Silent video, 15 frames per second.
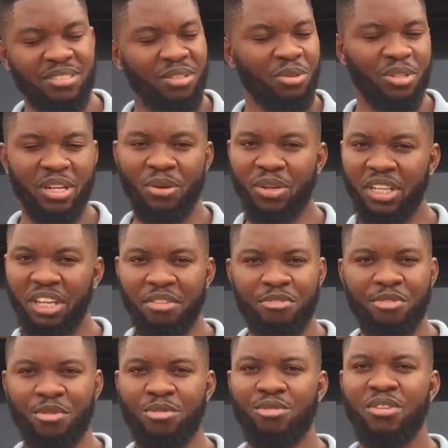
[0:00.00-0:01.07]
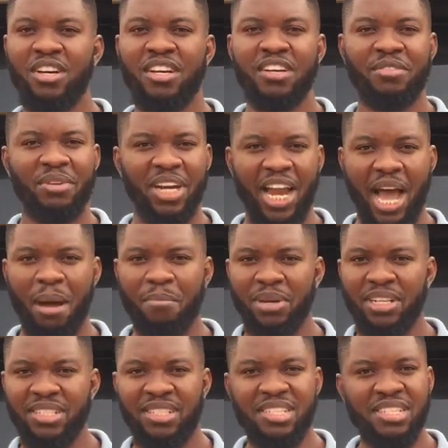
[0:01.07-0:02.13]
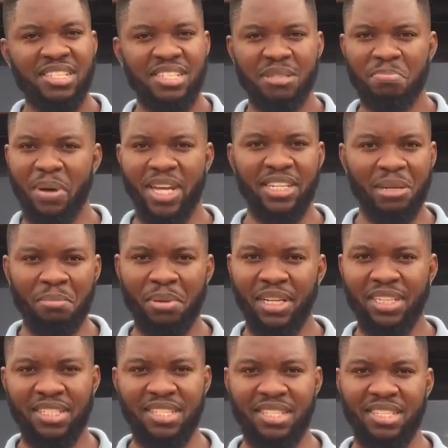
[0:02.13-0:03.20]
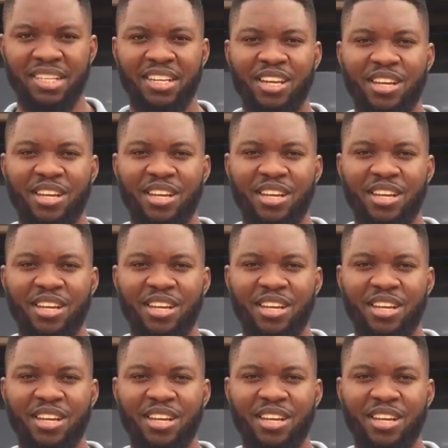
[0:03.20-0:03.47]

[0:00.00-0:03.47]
They'll give you reliability, dependability.